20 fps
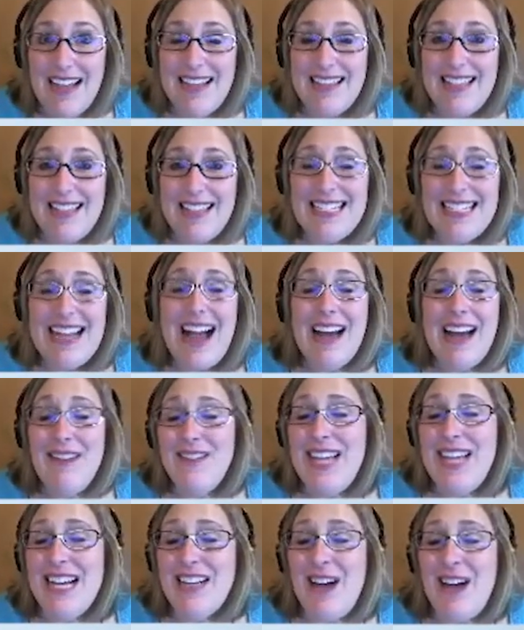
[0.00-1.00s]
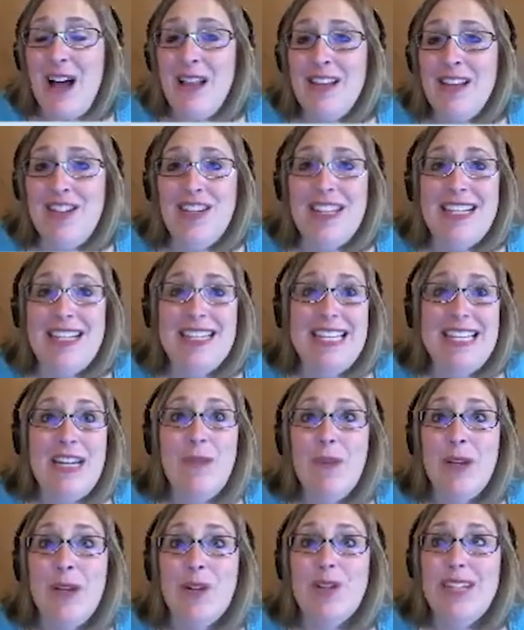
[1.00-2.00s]
This kind of technology, these
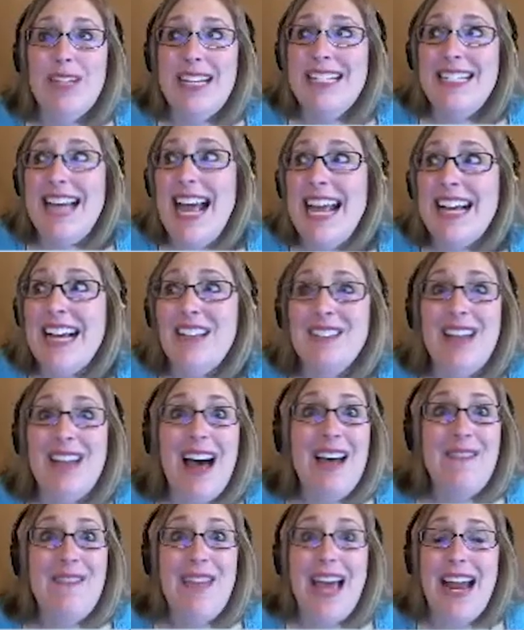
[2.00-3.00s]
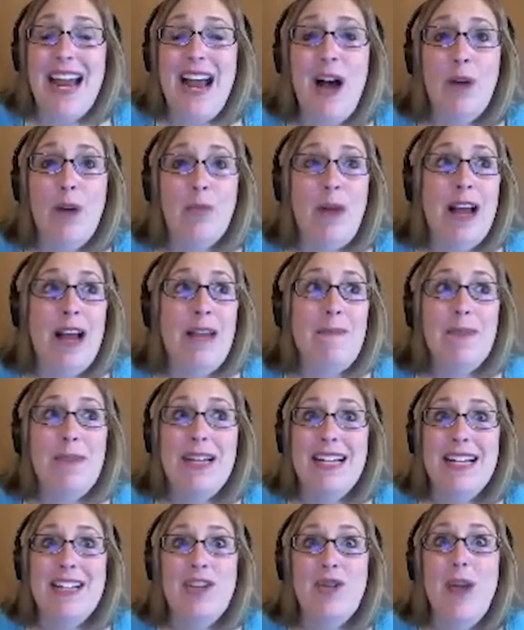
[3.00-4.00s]
e-readers, they take a lot of that out, right?
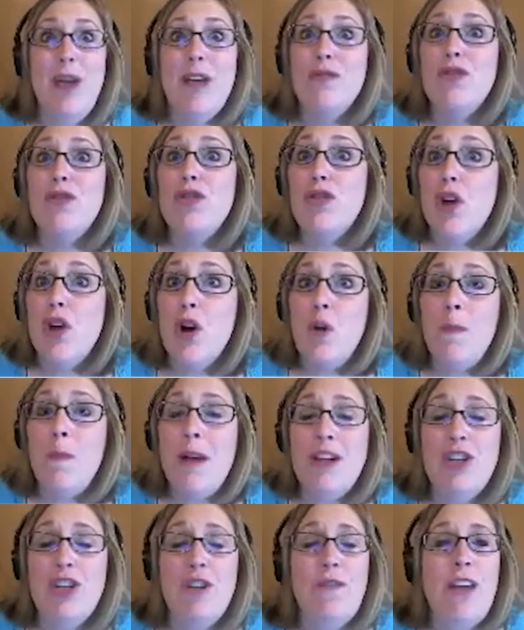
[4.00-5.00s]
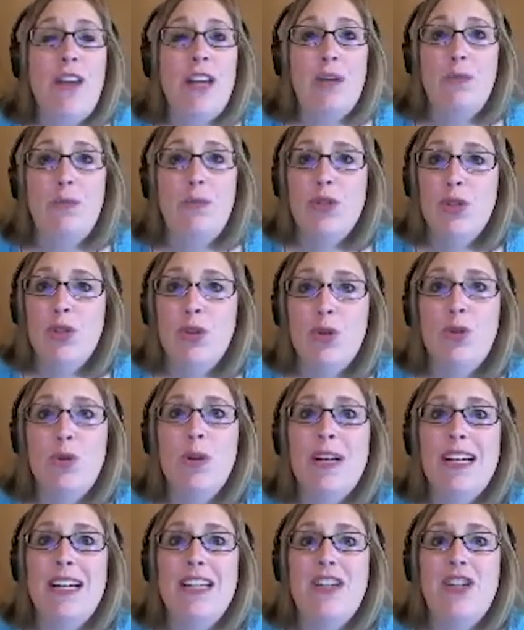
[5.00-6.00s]
Because you have so much available
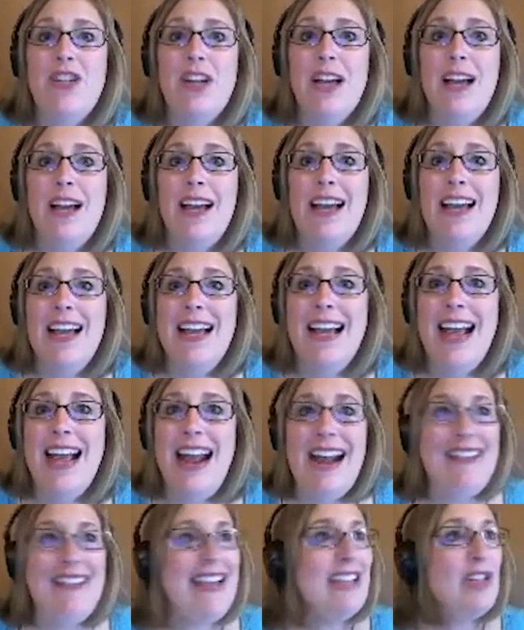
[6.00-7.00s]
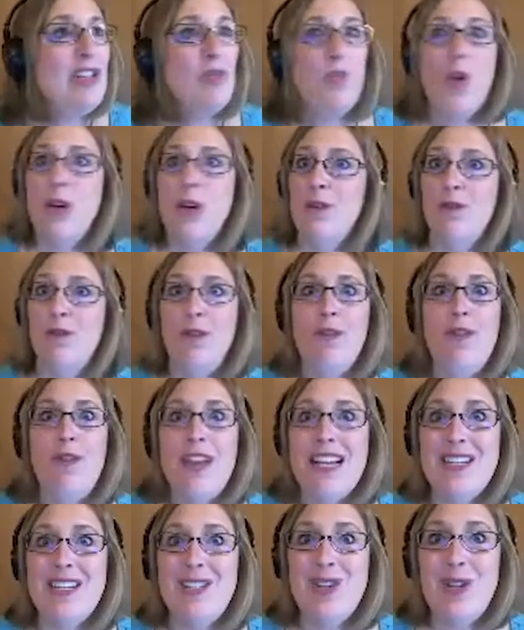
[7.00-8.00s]
storage. And that's a wonderful
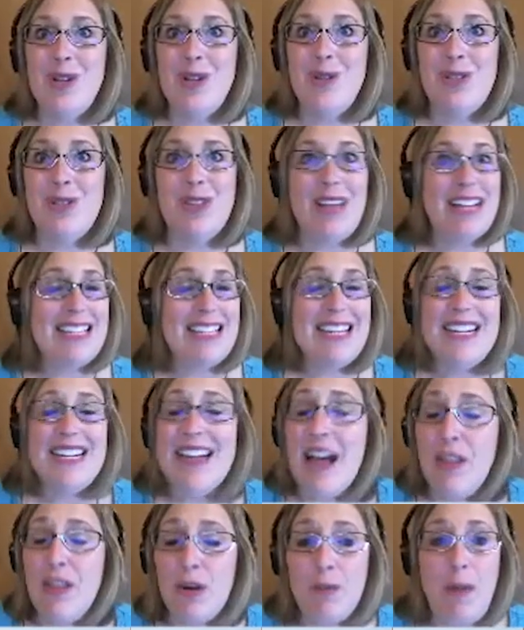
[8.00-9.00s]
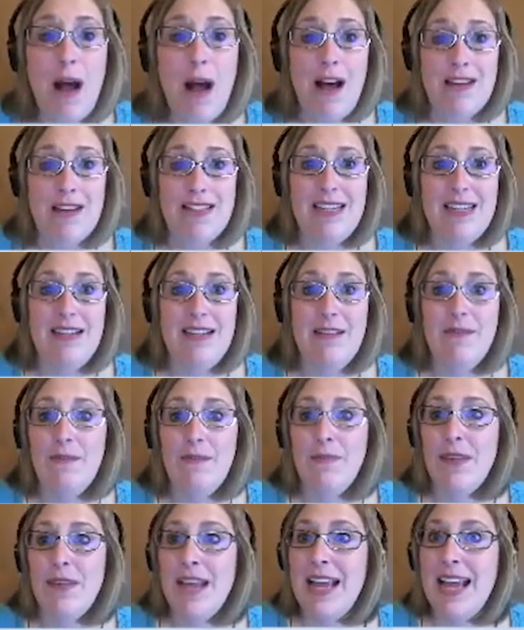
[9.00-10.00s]
thing too. So that's another positive.
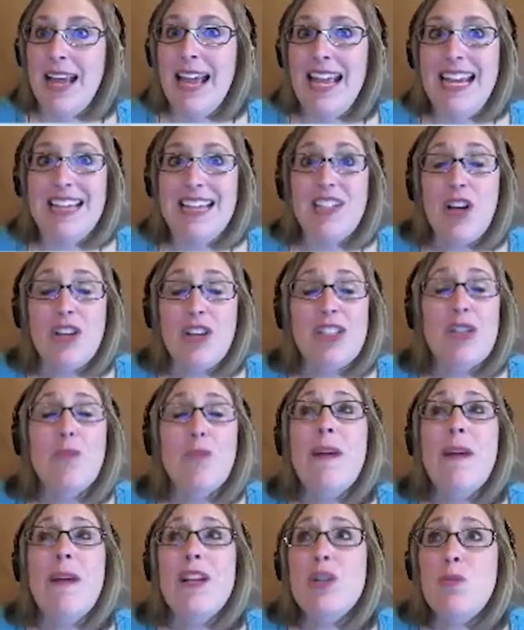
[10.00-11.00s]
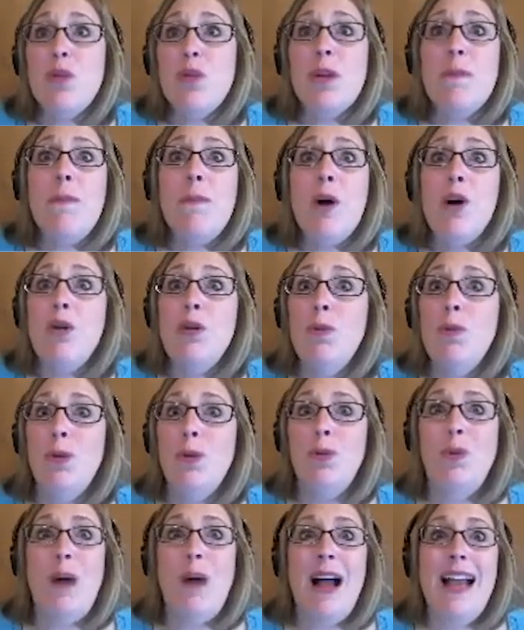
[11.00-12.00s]
It's also much more
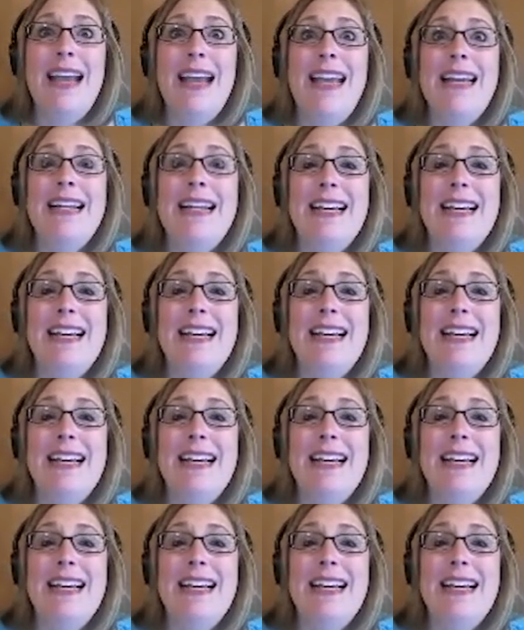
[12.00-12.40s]
mobile, right?